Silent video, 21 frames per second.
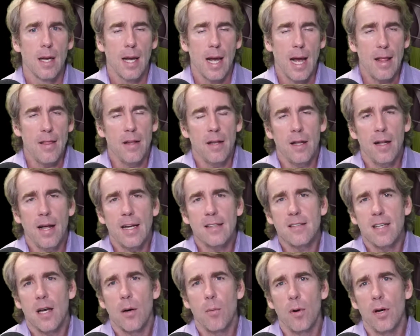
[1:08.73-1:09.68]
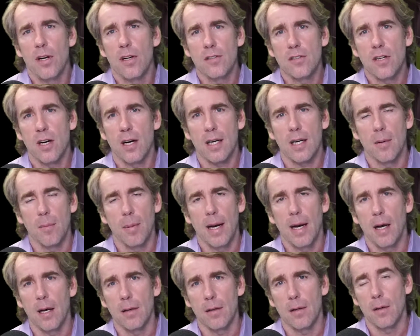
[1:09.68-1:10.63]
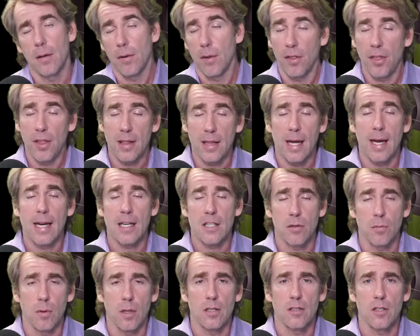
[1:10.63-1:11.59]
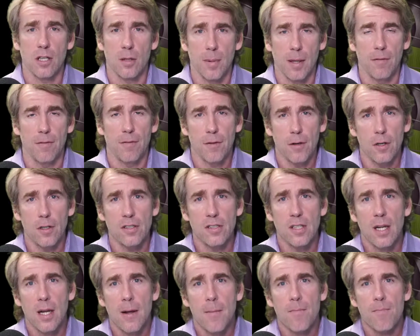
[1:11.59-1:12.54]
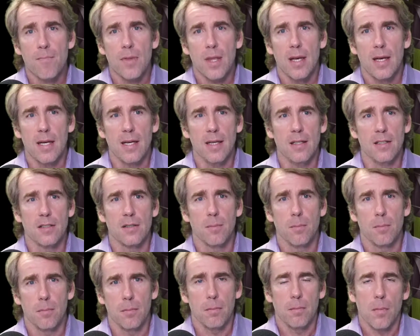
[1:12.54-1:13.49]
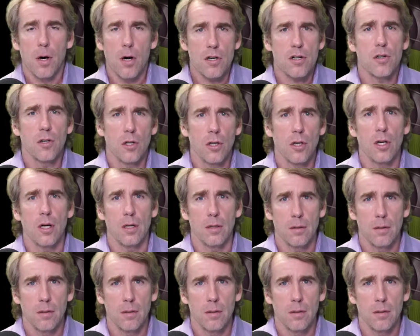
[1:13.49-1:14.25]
And then the last thing I wanted to talk about, or the thing that I actually want to talk about first, is martial law.